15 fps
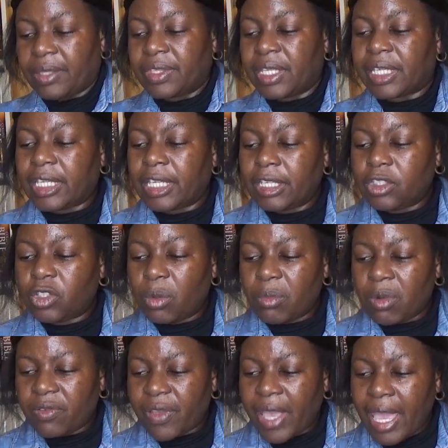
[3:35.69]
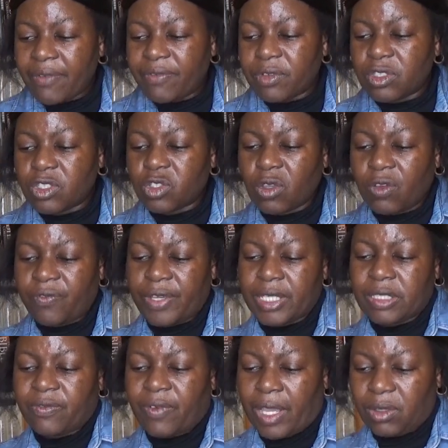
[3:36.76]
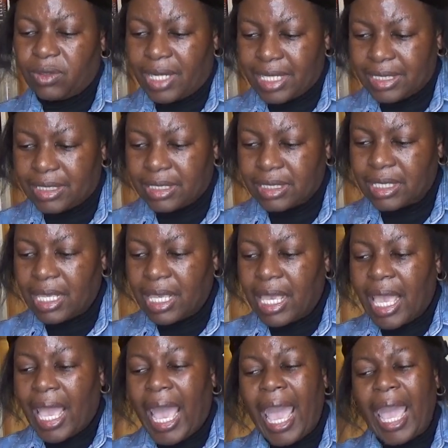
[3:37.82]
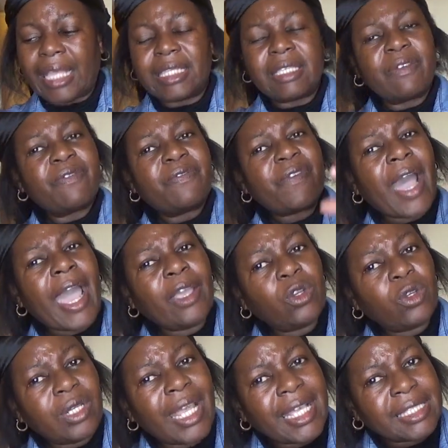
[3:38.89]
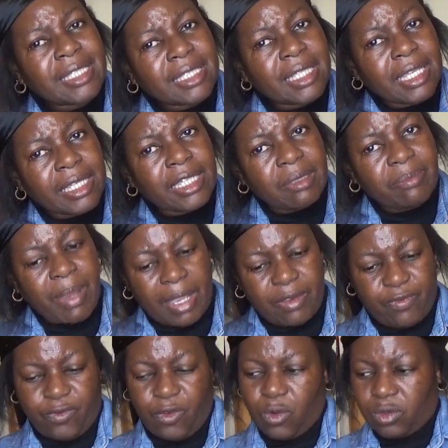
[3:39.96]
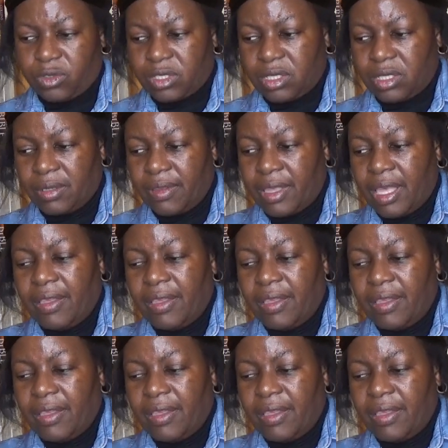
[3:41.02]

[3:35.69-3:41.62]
the kingdom of heaven suffers violence, and the violent take it by force.